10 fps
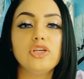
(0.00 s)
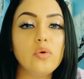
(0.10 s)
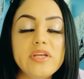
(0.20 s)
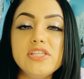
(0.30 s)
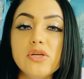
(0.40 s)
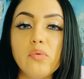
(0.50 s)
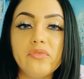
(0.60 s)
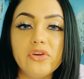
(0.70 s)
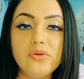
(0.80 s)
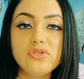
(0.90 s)
anointing
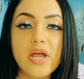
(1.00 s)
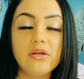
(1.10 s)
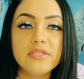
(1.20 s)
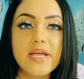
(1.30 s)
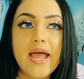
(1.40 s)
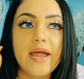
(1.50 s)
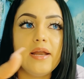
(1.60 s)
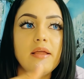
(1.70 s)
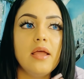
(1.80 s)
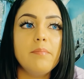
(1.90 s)
over you, child of
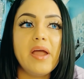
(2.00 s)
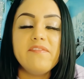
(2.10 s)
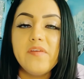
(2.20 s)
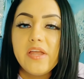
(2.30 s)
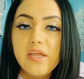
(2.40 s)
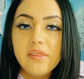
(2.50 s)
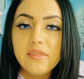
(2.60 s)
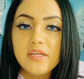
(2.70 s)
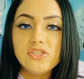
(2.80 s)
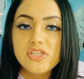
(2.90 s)
God, by faith
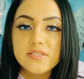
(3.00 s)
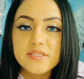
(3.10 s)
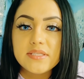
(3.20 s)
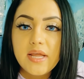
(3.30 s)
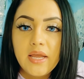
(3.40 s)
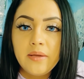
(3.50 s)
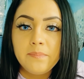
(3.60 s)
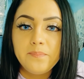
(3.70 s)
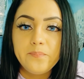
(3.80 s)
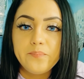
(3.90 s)
in Jesus' name.